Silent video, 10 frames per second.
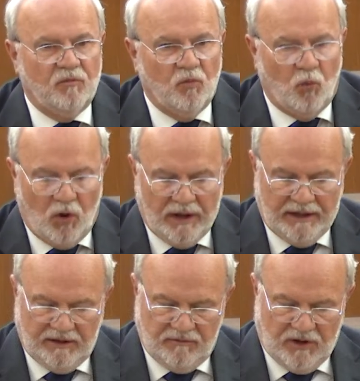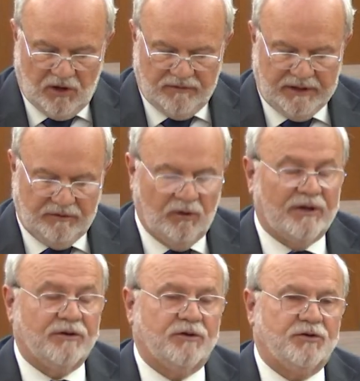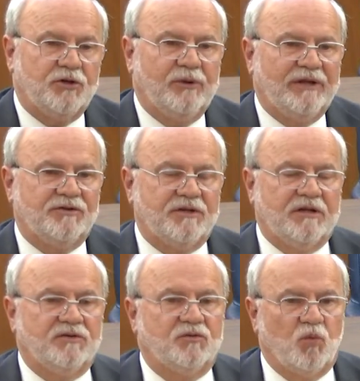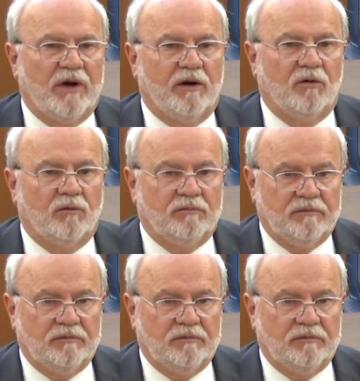one involving, well, there are 2 incidents where